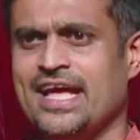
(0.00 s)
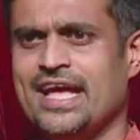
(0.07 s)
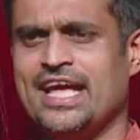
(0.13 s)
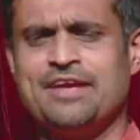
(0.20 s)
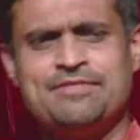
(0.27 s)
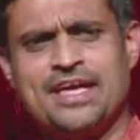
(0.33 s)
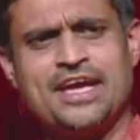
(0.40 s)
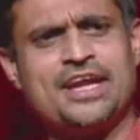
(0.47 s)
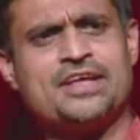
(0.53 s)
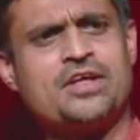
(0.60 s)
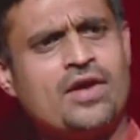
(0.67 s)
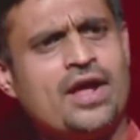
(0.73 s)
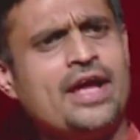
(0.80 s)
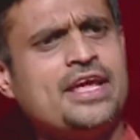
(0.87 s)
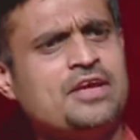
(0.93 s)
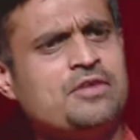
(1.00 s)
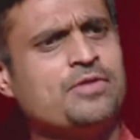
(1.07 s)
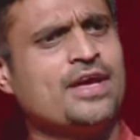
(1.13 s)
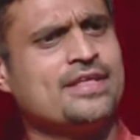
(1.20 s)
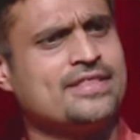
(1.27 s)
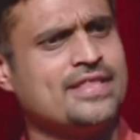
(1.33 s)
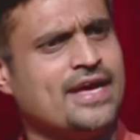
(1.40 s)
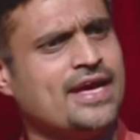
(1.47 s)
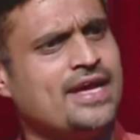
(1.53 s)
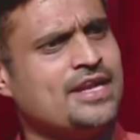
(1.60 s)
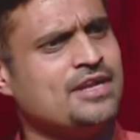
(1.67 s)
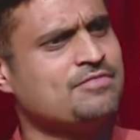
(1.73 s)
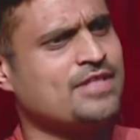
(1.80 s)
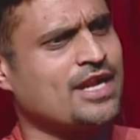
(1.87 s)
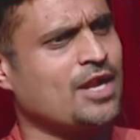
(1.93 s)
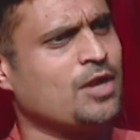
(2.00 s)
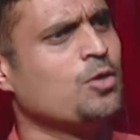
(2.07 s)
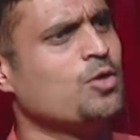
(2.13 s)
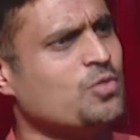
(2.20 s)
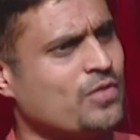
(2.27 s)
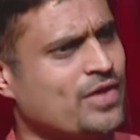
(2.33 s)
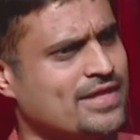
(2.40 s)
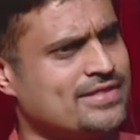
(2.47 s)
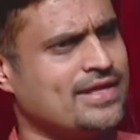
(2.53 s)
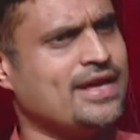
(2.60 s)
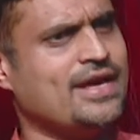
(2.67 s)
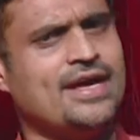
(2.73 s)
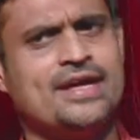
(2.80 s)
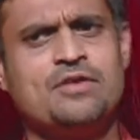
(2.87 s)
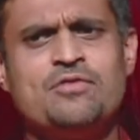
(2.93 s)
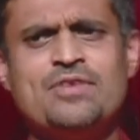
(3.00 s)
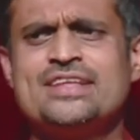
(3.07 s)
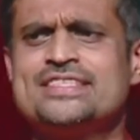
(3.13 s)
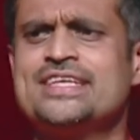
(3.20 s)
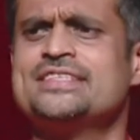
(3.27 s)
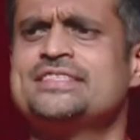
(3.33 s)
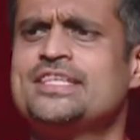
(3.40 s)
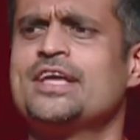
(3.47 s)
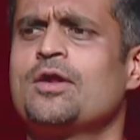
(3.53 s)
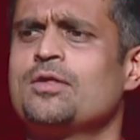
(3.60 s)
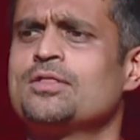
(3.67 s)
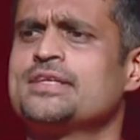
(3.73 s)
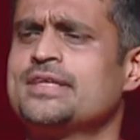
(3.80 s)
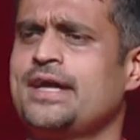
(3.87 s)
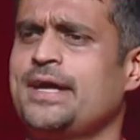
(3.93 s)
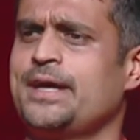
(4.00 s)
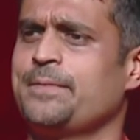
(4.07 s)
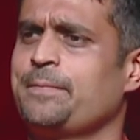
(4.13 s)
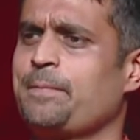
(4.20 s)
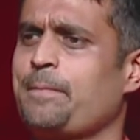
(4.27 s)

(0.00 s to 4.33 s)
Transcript: If they are crying, we are there. If they're alone, we are there. We are just there all the time.